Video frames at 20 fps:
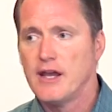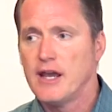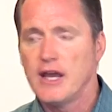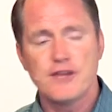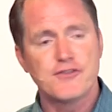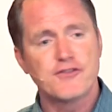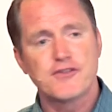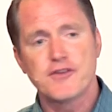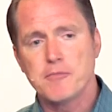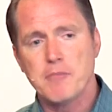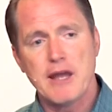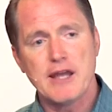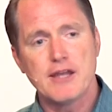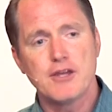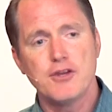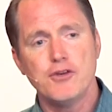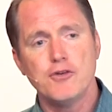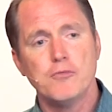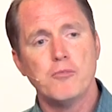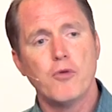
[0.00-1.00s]
it's to
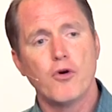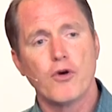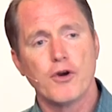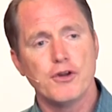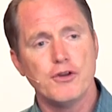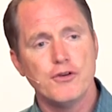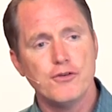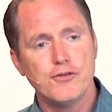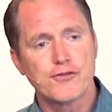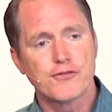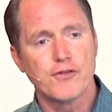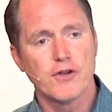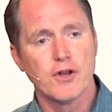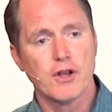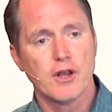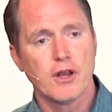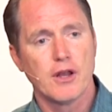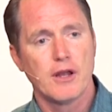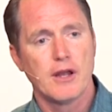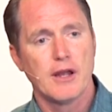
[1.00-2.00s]
make you more
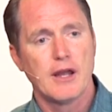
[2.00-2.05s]
useful.